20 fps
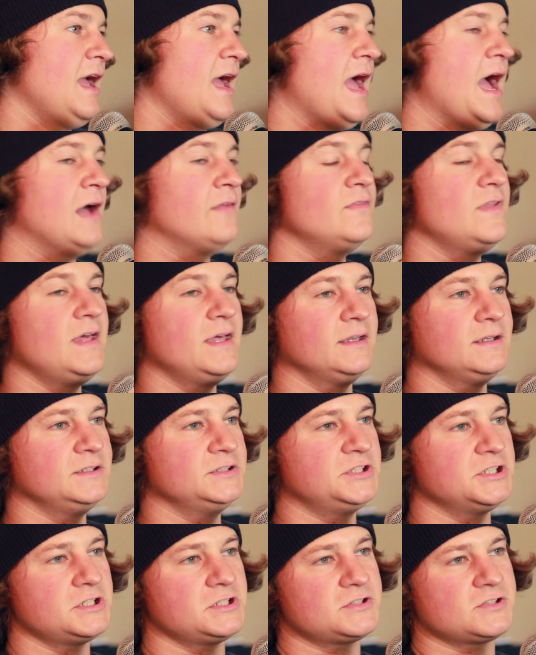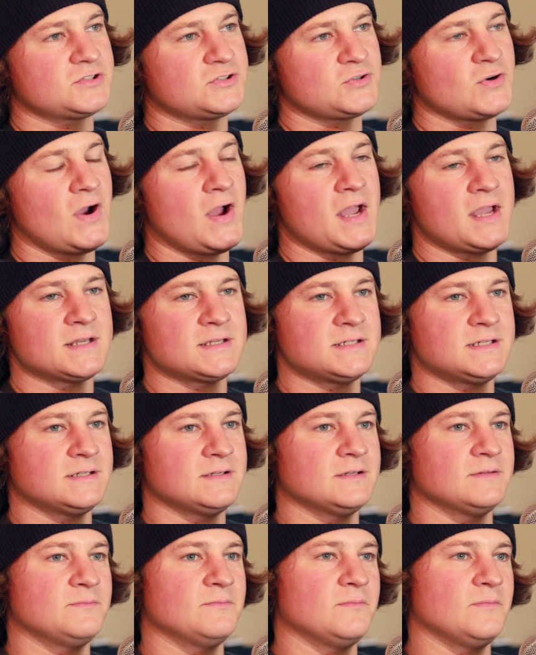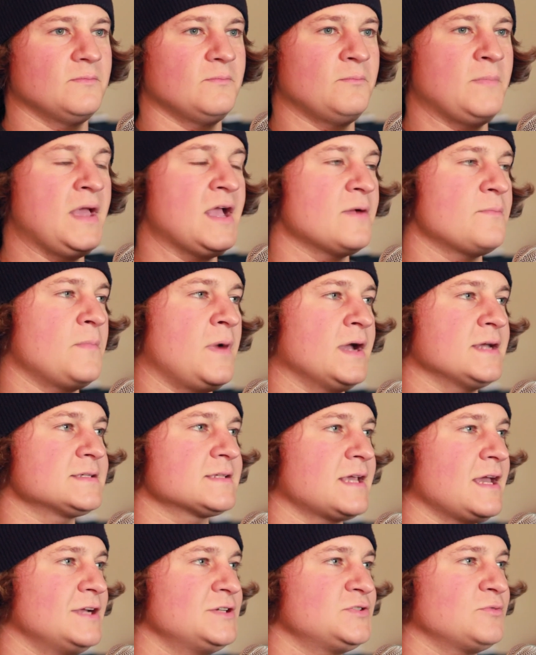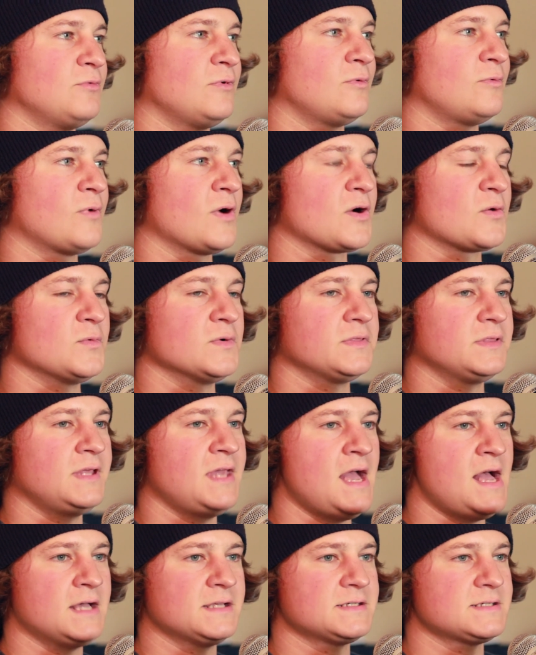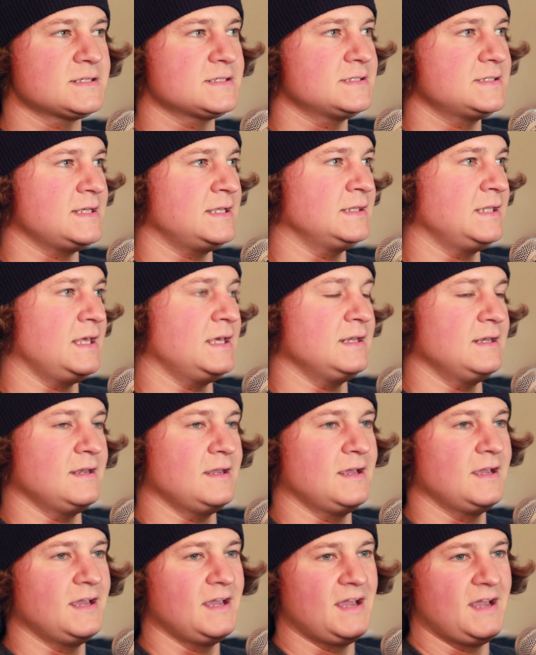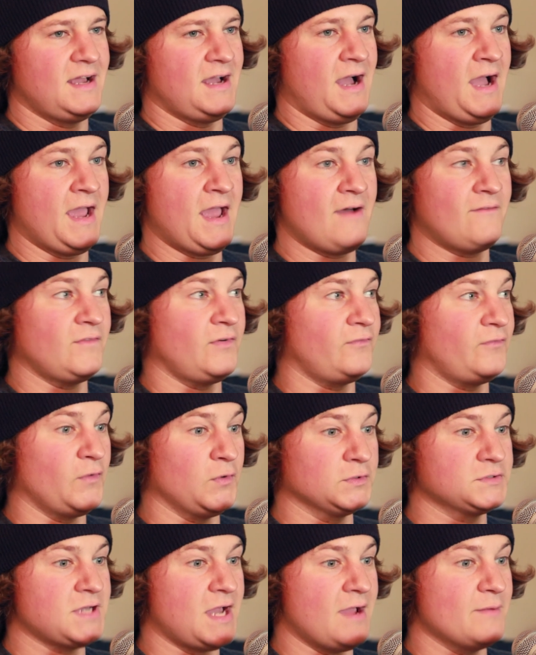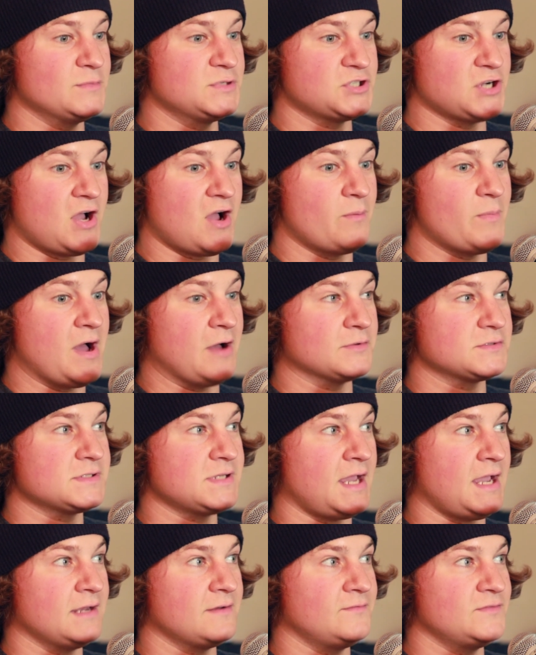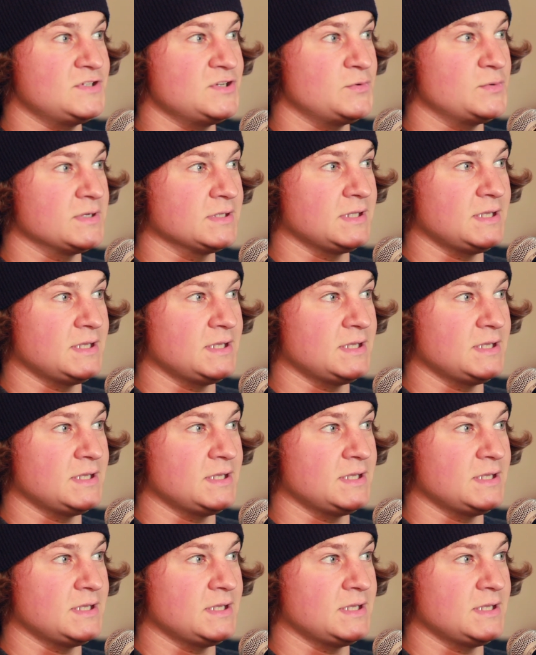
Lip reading: And then just trying to make my schedule work with guests. And then I have a full-time job outside of doing